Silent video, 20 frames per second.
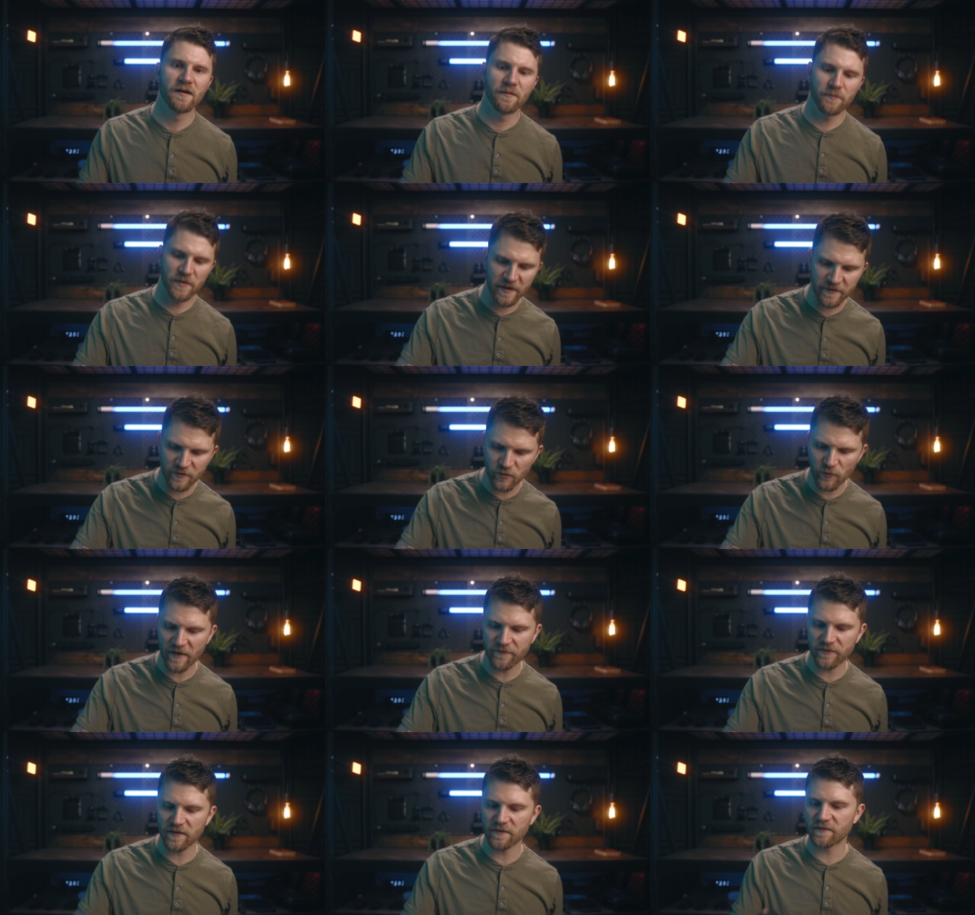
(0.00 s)
But I
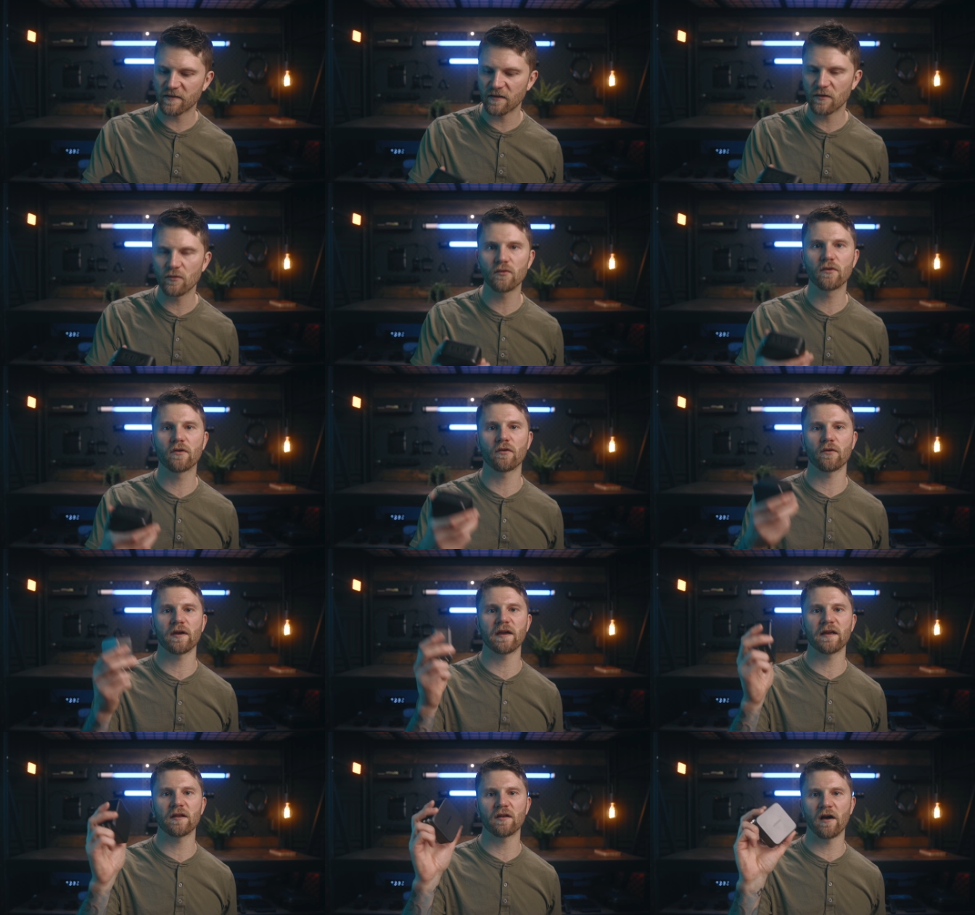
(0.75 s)
do have this
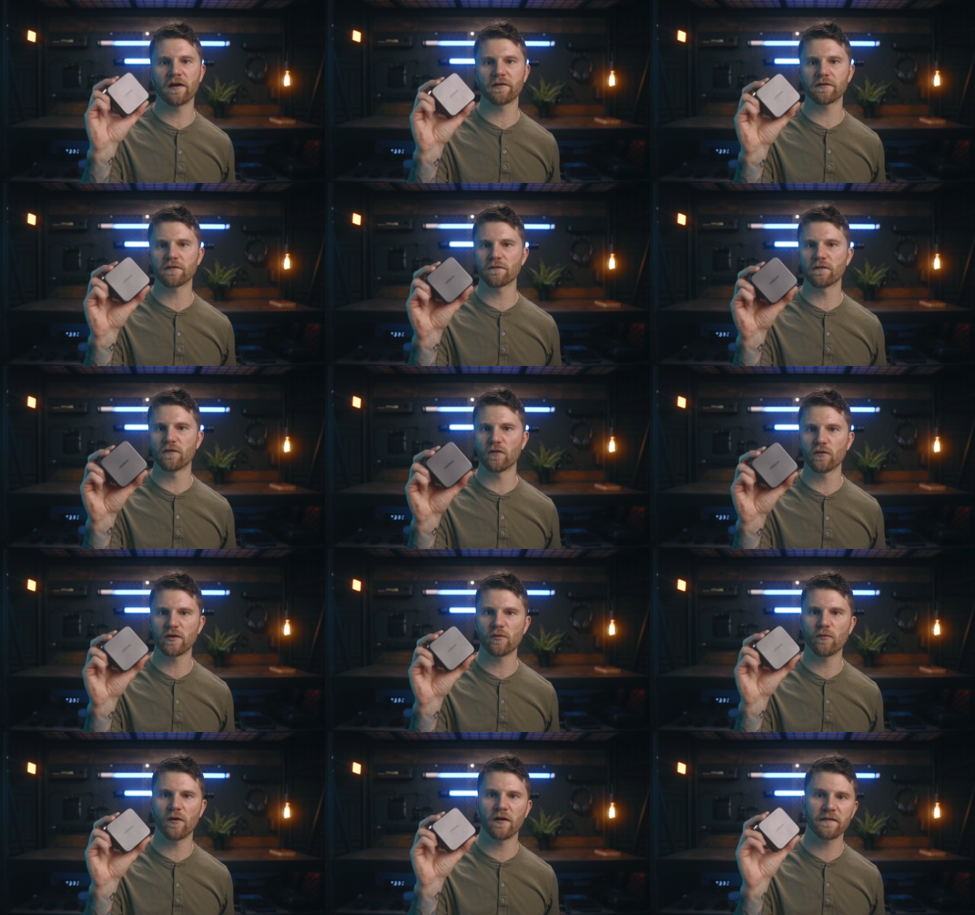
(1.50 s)
Ugreen
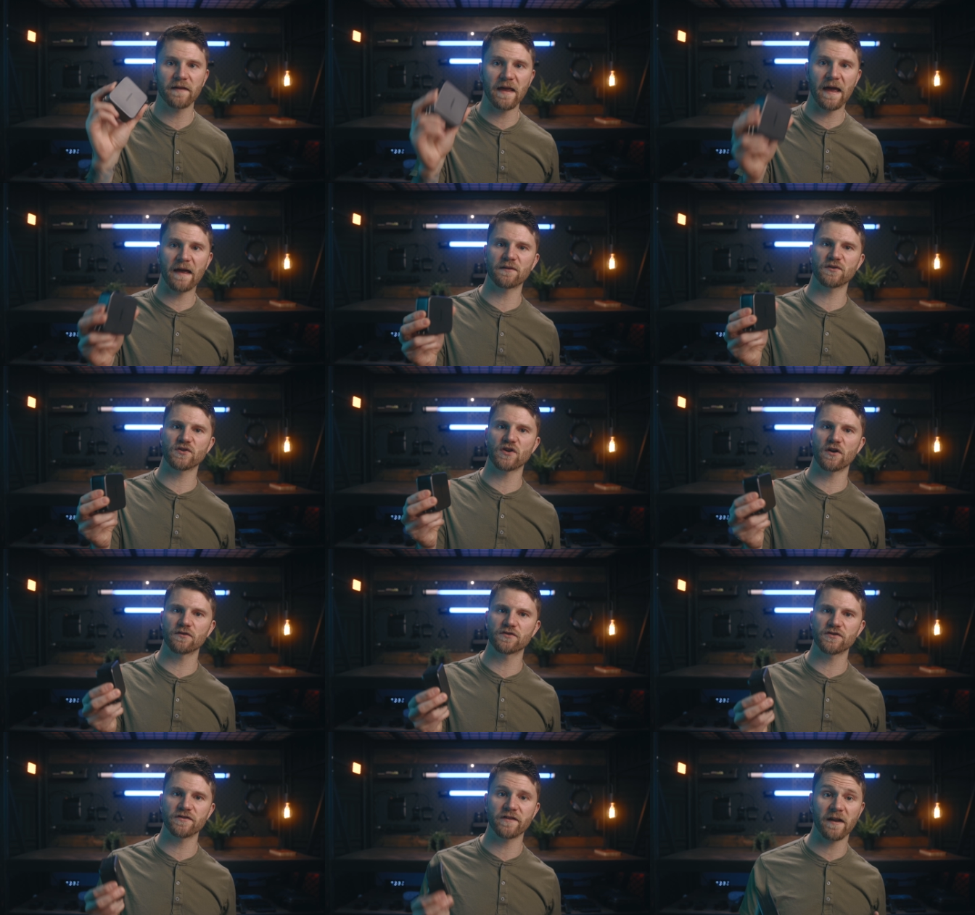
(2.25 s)
140 watt GAN
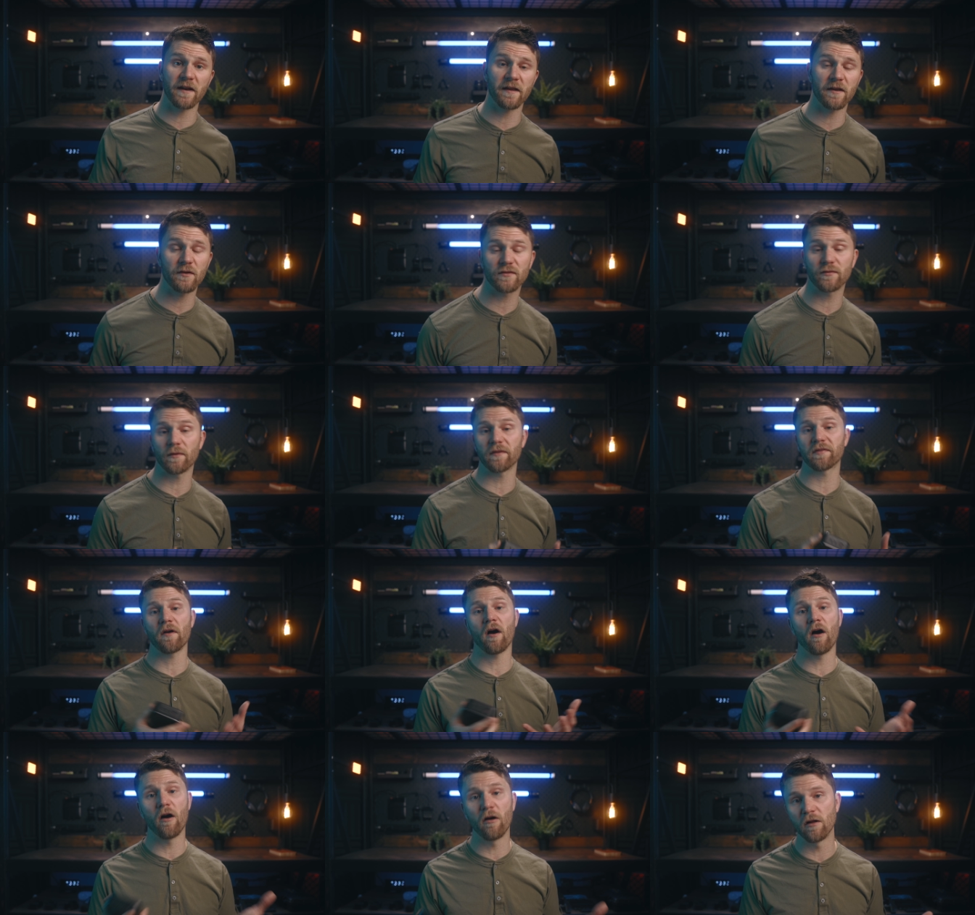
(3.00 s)
charger that I use
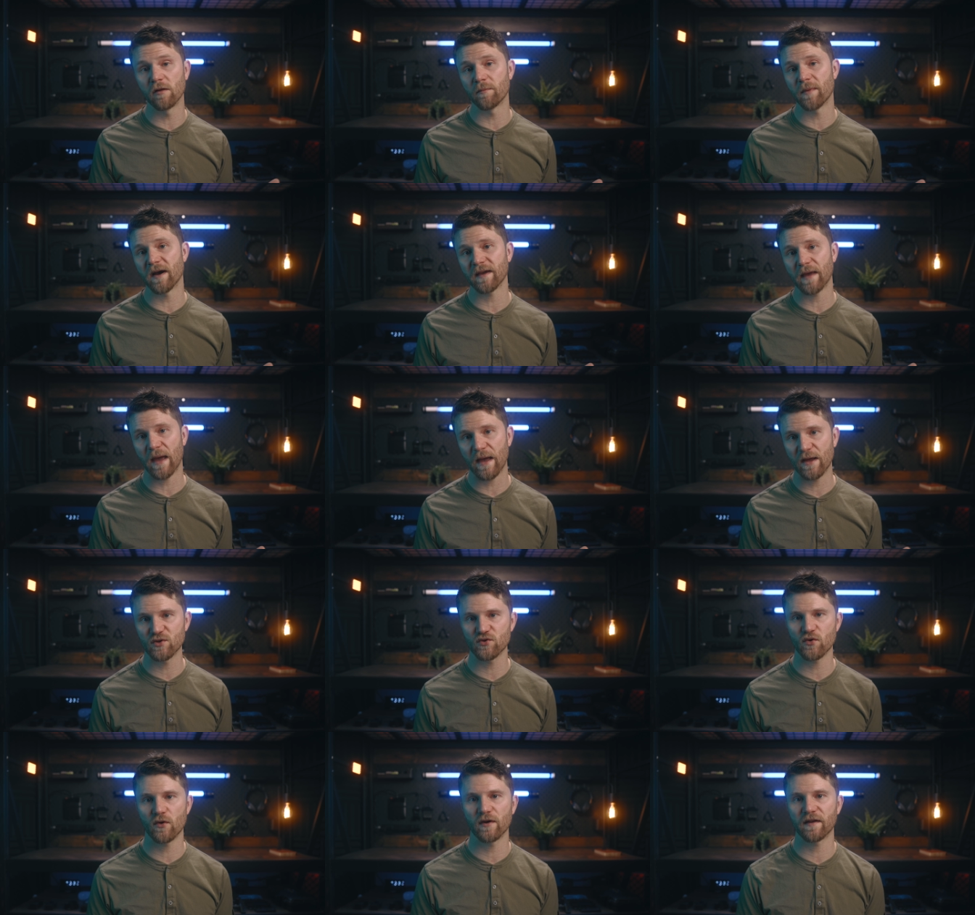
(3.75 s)
with all my
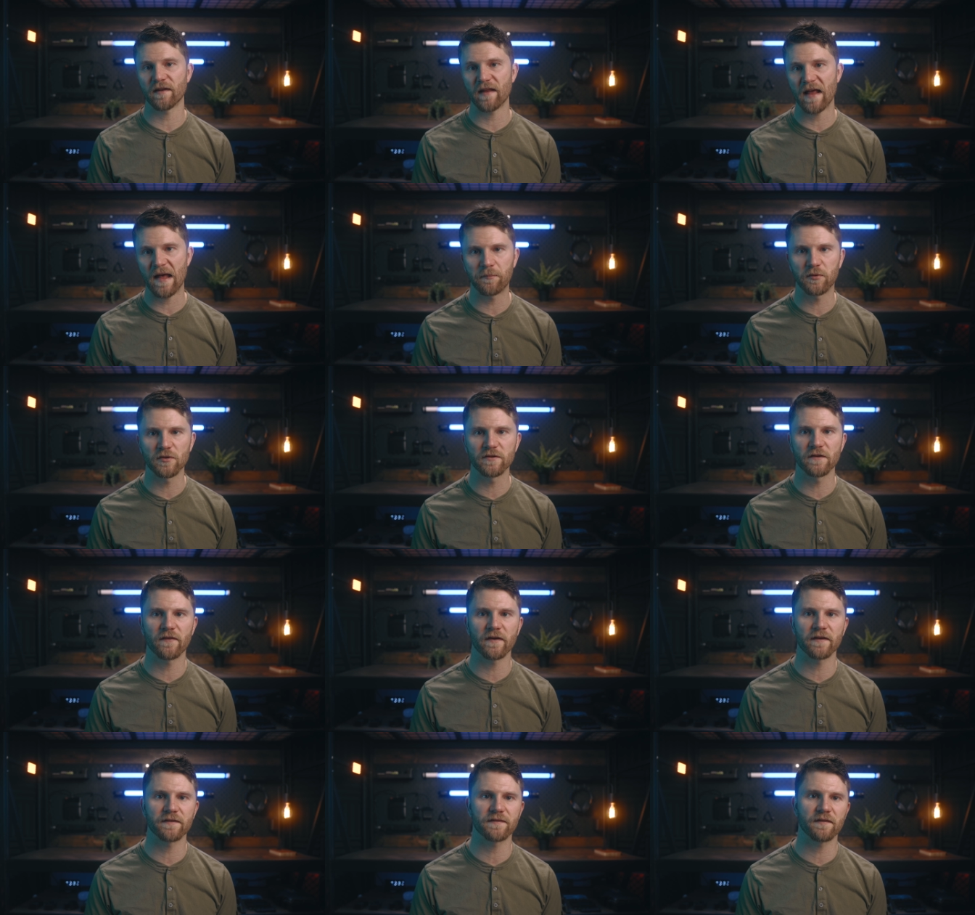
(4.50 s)
Android and Apple
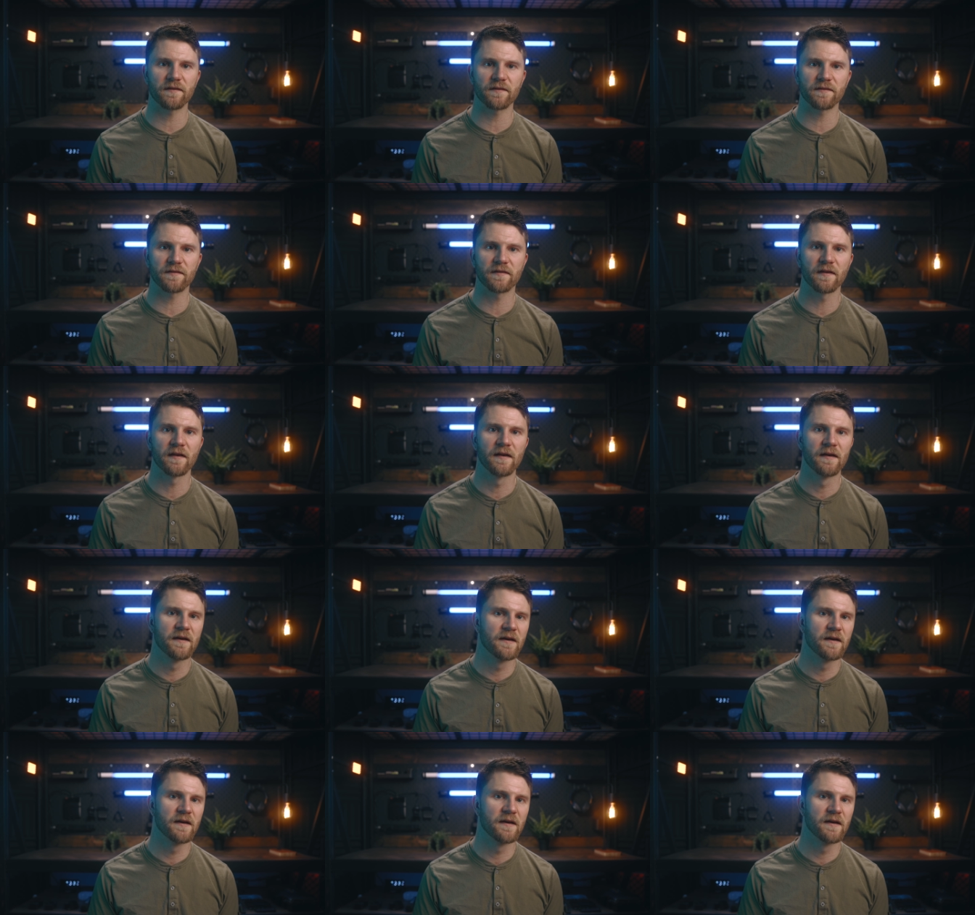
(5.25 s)
devices.